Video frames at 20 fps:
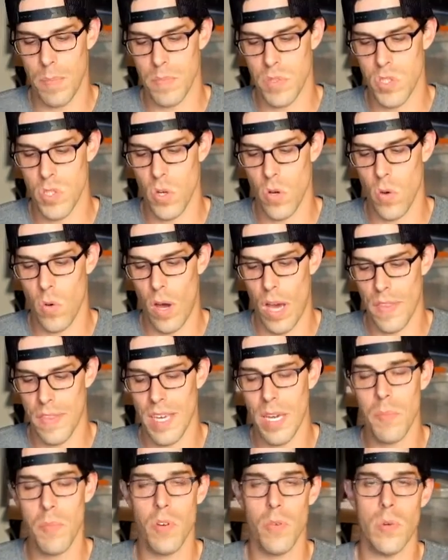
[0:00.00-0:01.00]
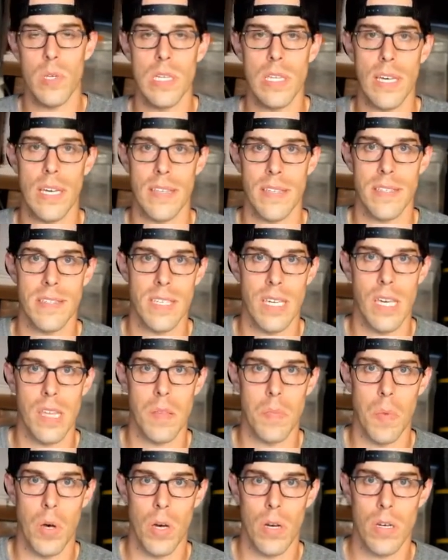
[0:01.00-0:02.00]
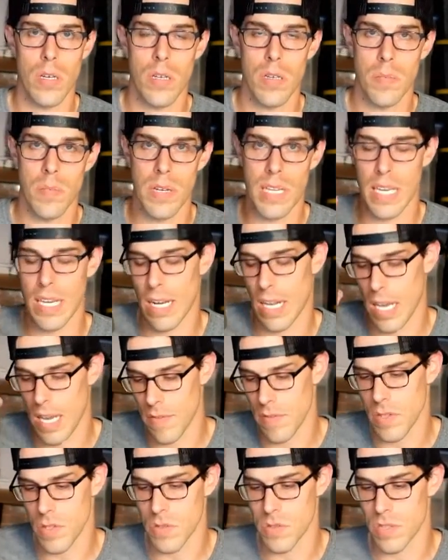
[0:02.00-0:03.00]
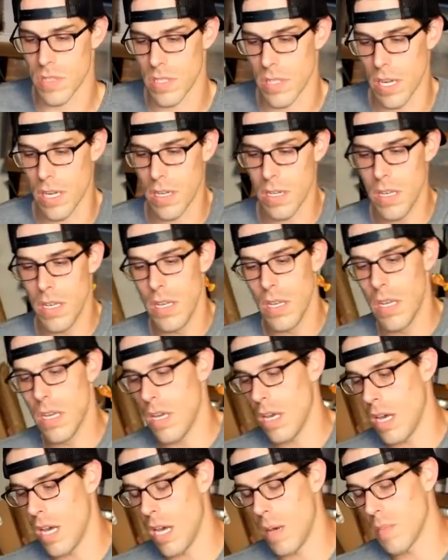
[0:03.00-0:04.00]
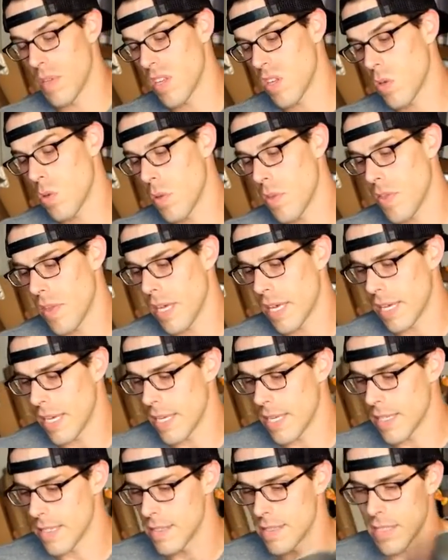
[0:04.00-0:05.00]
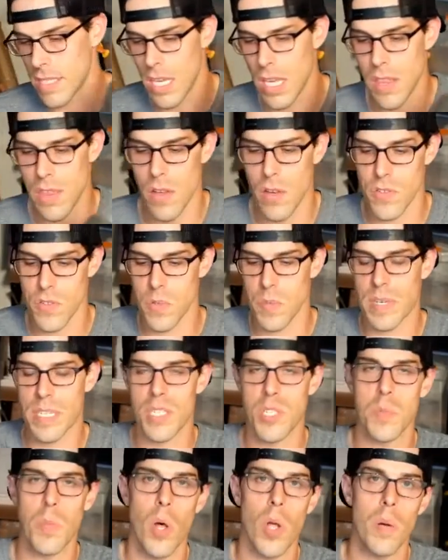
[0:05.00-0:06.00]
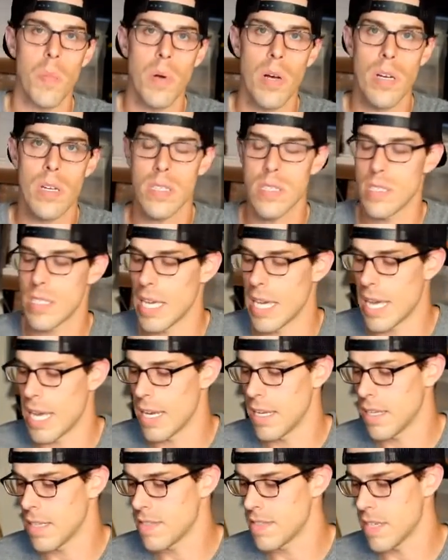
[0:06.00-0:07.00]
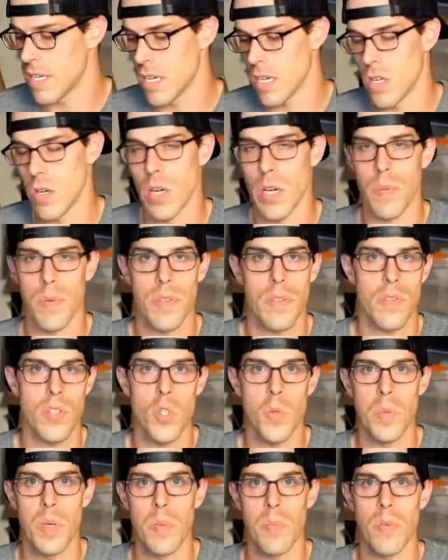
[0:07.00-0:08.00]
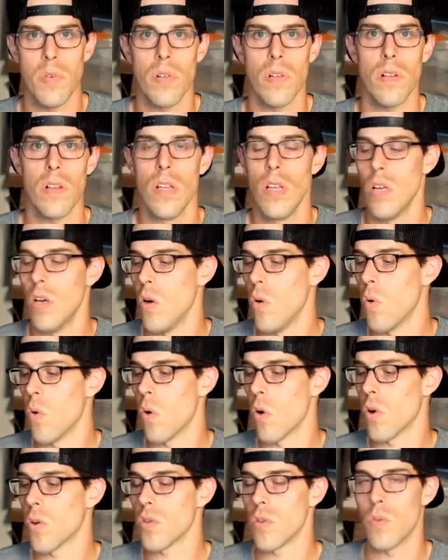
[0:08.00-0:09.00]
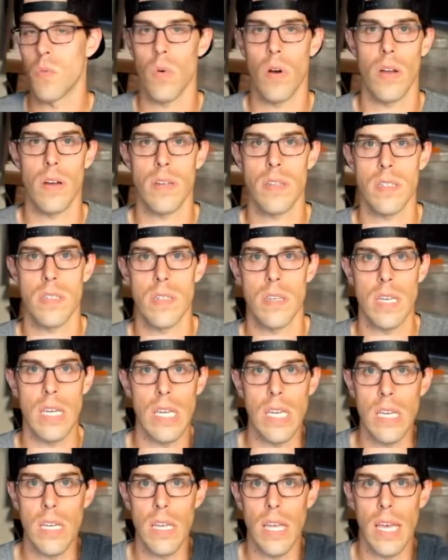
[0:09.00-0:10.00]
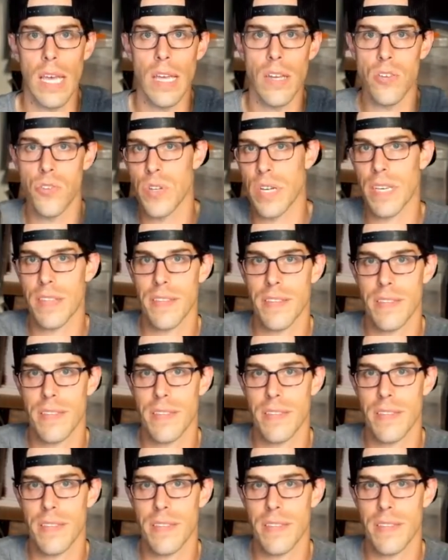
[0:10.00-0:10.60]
So I think I'm going to really like this Keith mug, but again, I haven't used it yet. The other cool thing is Keith also makes smaller mugs, and let's say you're going with 2 people, or you wanted to eat and drink at